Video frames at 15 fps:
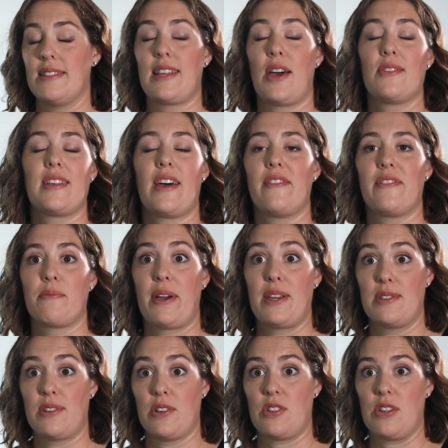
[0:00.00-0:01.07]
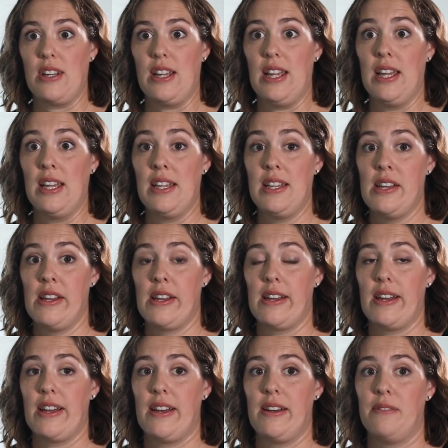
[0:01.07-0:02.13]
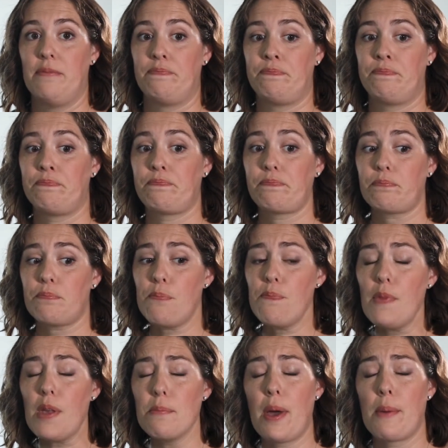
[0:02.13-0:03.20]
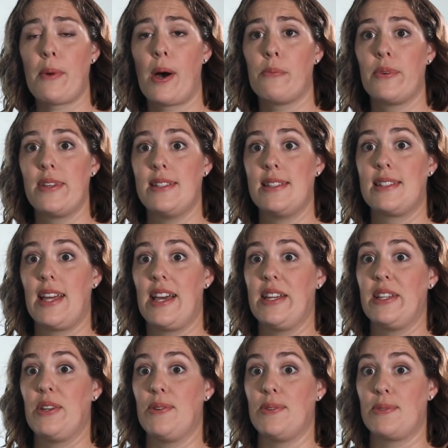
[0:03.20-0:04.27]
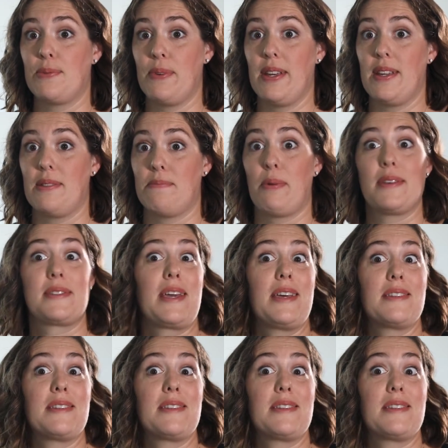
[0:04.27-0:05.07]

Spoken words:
As I was having my surgery, my mom was diagnosed with breast